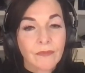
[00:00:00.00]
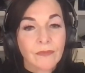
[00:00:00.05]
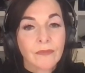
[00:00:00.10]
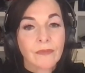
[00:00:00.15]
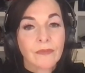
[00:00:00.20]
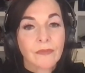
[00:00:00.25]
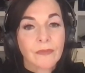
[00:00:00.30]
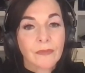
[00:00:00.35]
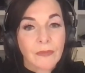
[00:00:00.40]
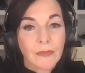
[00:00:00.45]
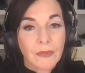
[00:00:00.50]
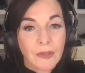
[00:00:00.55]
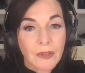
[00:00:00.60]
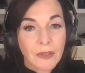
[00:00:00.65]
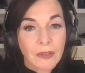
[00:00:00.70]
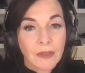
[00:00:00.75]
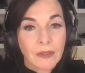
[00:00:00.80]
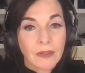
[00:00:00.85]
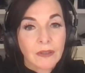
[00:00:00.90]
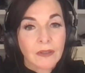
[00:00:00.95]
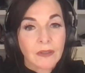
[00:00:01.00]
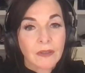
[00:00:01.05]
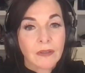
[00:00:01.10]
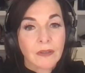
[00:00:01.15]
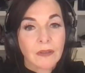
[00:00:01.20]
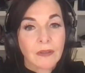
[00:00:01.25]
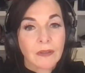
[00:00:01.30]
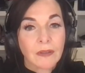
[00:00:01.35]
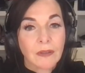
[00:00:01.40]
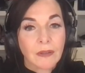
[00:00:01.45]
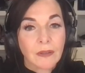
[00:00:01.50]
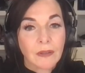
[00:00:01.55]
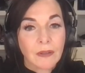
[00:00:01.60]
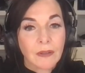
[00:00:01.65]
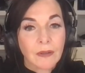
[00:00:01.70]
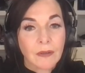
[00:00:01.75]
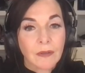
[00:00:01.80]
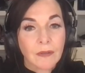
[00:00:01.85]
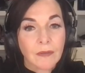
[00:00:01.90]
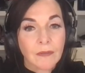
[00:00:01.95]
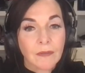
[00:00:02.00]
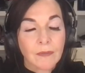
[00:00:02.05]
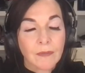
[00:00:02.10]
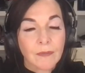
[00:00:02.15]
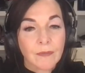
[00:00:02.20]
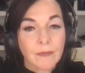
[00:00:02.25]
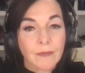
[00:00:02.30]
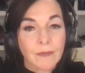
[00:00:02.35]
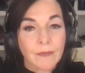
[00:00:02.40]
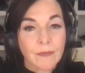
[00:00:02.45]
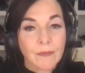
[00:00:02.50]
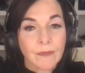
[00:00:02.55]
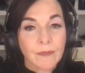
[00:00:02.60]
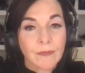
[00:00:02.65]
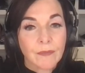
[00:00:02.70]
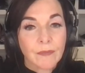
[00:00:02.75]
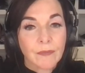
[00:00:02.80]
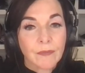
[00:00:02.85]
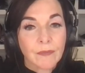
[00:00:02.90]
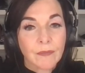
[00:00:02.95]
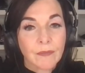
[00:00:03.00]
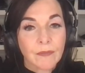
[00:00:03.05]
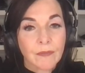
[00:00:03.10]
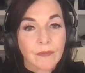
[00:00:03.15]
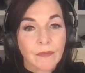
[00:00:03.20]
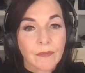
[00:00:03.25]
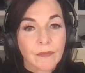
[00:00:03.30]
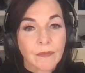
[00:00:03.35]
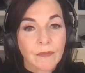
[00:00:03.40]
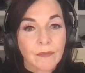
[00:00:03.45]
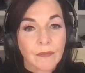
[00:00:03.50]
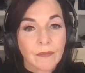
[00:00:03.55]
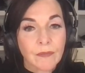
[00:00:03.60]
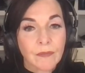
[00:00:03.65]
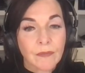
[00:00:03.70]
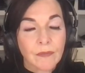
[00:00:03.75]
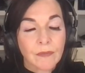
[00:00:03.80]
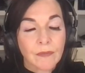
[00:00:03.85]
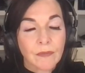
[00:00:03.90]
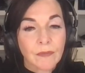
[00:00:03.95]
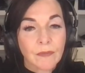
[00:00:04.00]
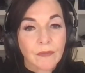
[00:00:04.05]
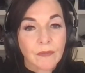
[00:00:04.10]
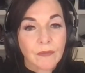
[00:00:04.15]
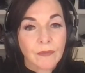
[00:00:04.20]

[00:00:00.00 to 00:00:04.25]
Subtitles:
(not speaking)